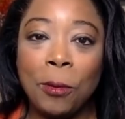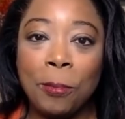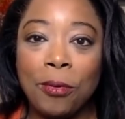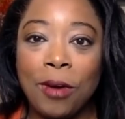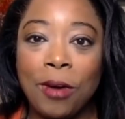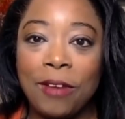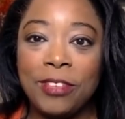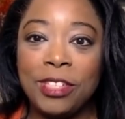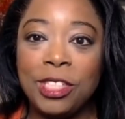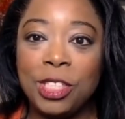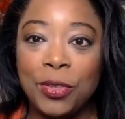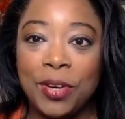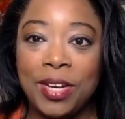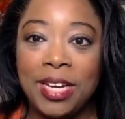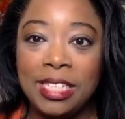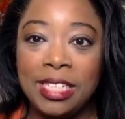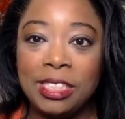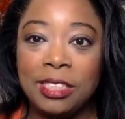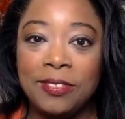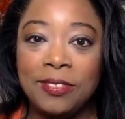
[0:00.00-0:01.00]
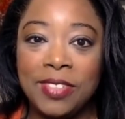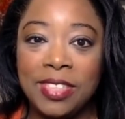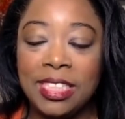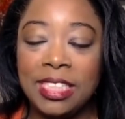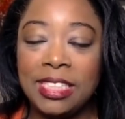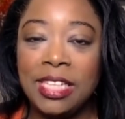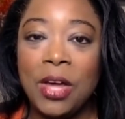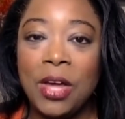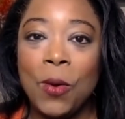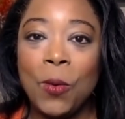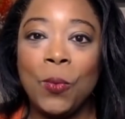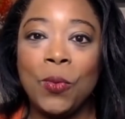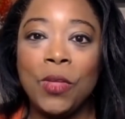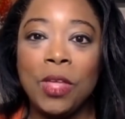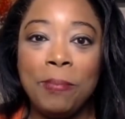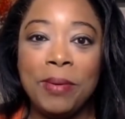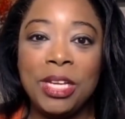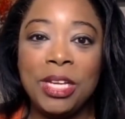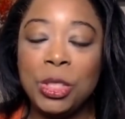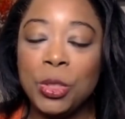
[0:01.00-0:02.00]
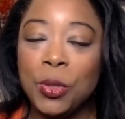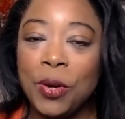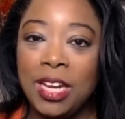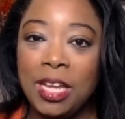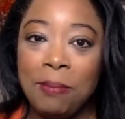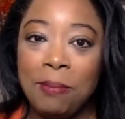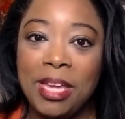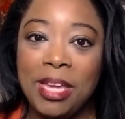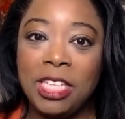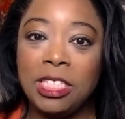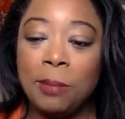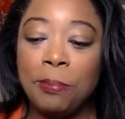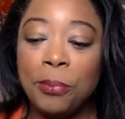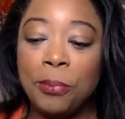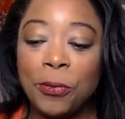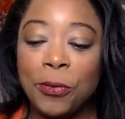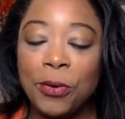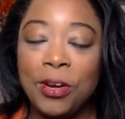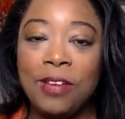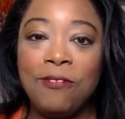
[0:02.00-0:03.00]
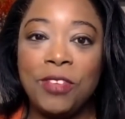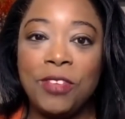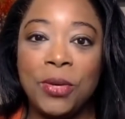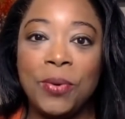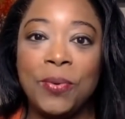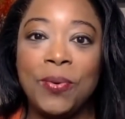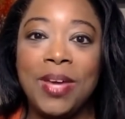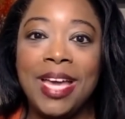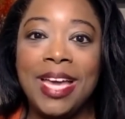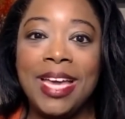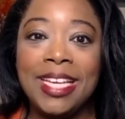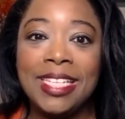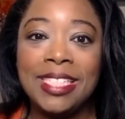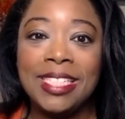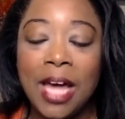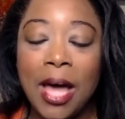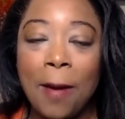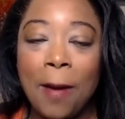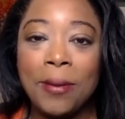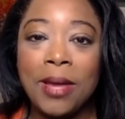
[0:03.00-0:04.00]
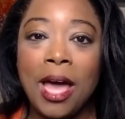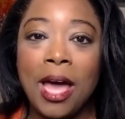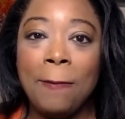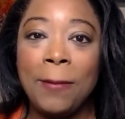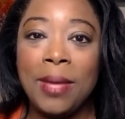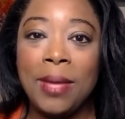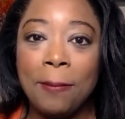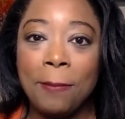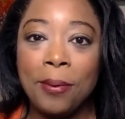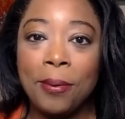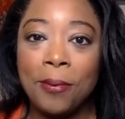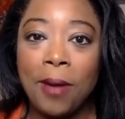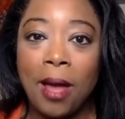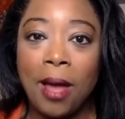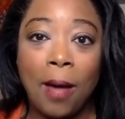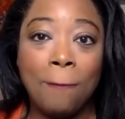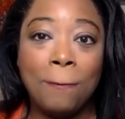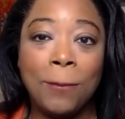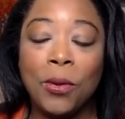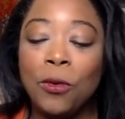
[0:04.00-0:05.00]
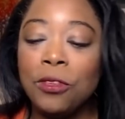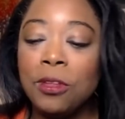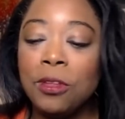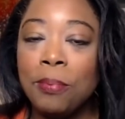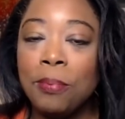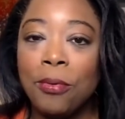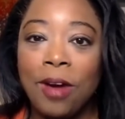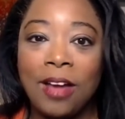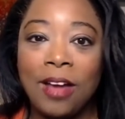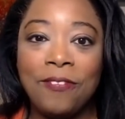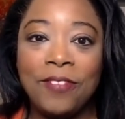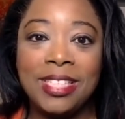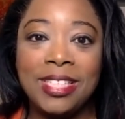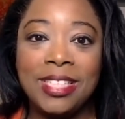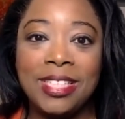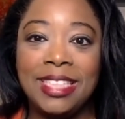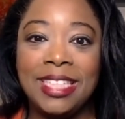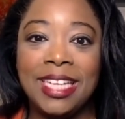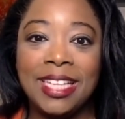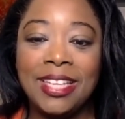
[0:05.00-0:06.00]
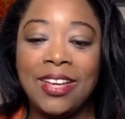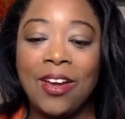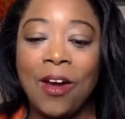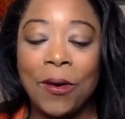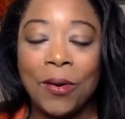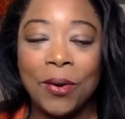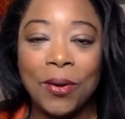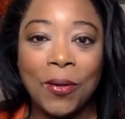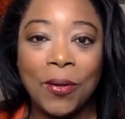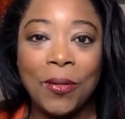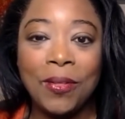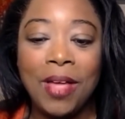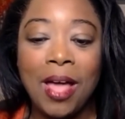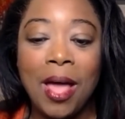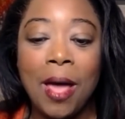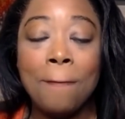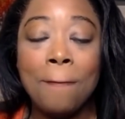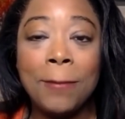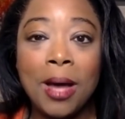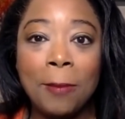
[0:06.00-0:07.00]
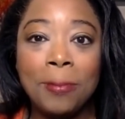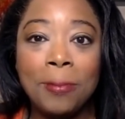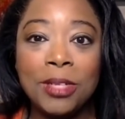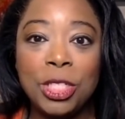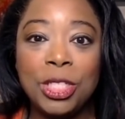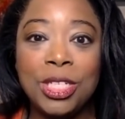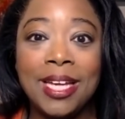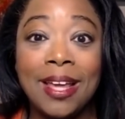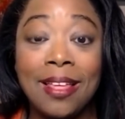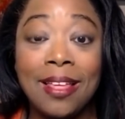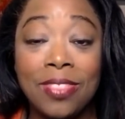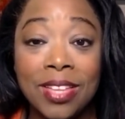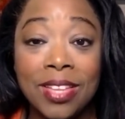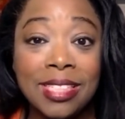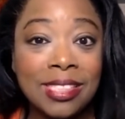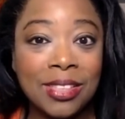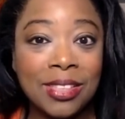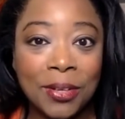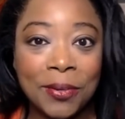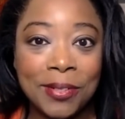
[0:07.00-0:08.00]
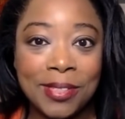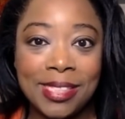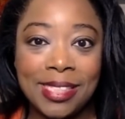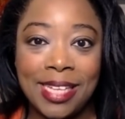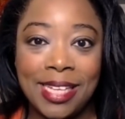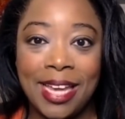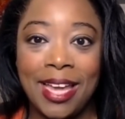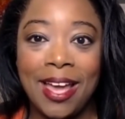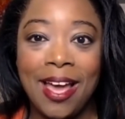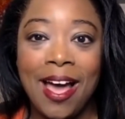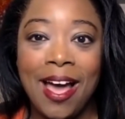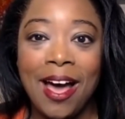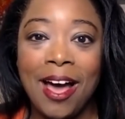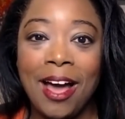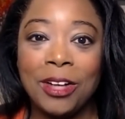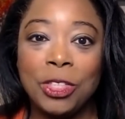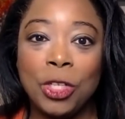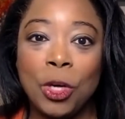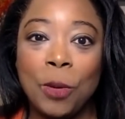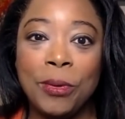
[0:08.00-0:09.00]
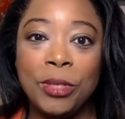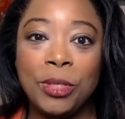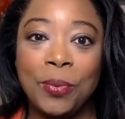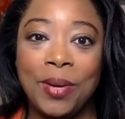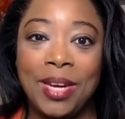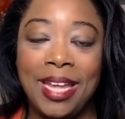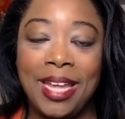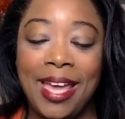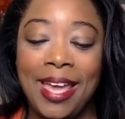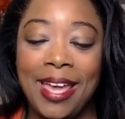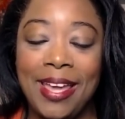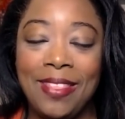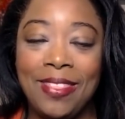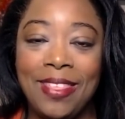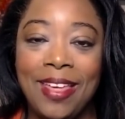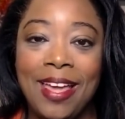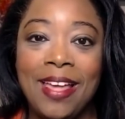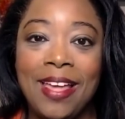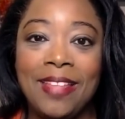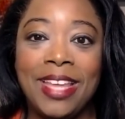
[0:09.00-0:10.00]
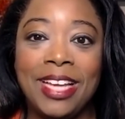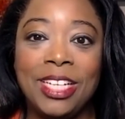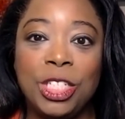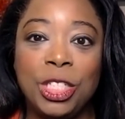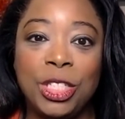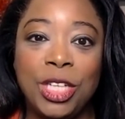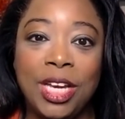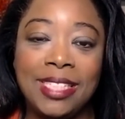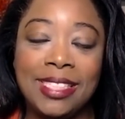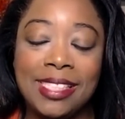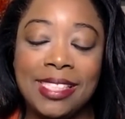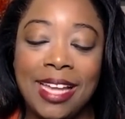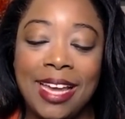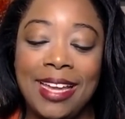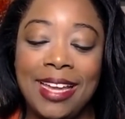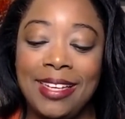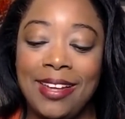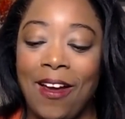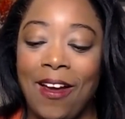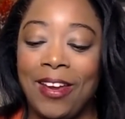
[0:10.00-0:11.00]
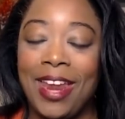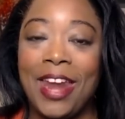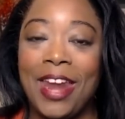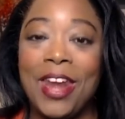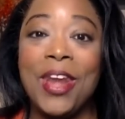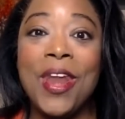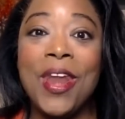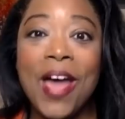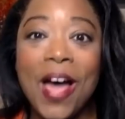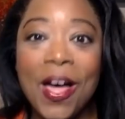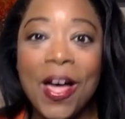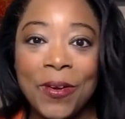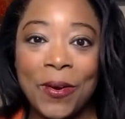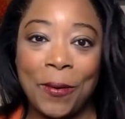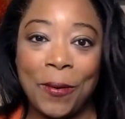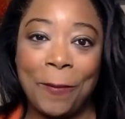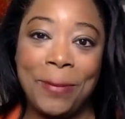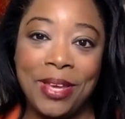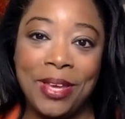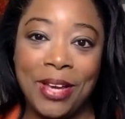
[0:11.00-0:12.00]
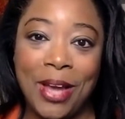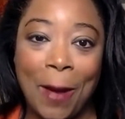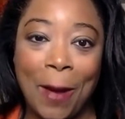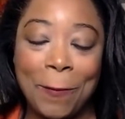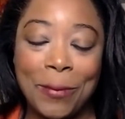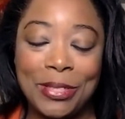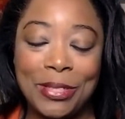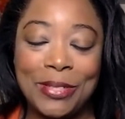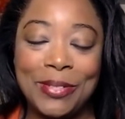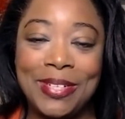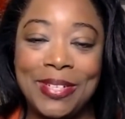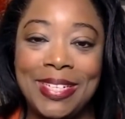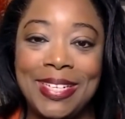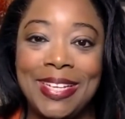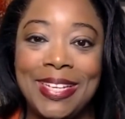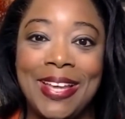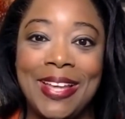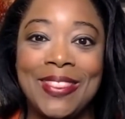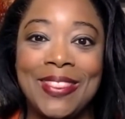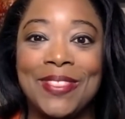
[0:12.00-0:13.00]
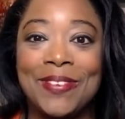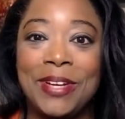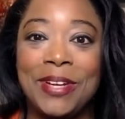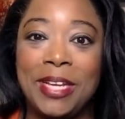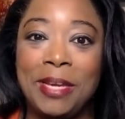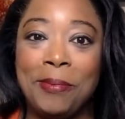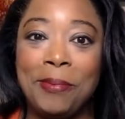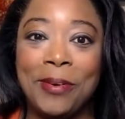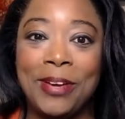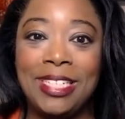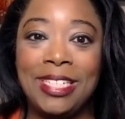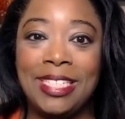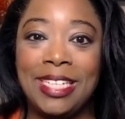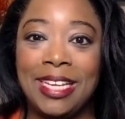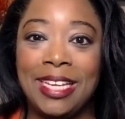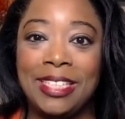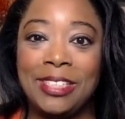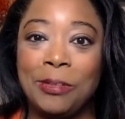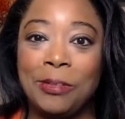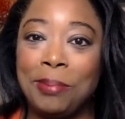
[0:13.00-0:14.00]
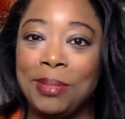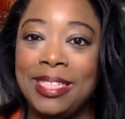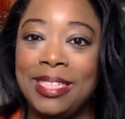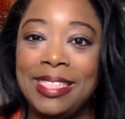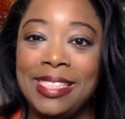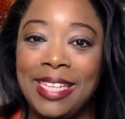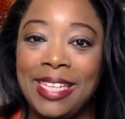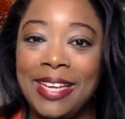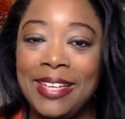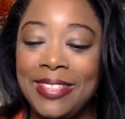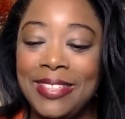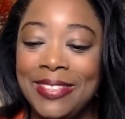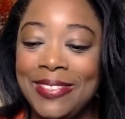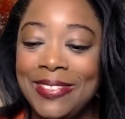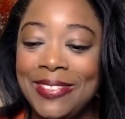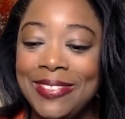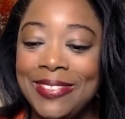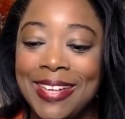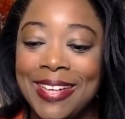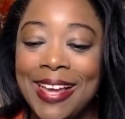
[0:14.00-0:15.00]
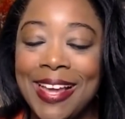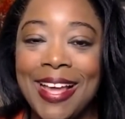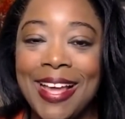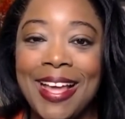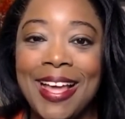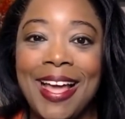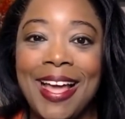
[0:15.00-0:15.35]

Bold Profits trading services, will be joining me to preview his upcoming uh, Bold Profits daily article publishing this Thursday, October 28th, that sheds light on another big opportunity in 3D printing. So please stay tuned.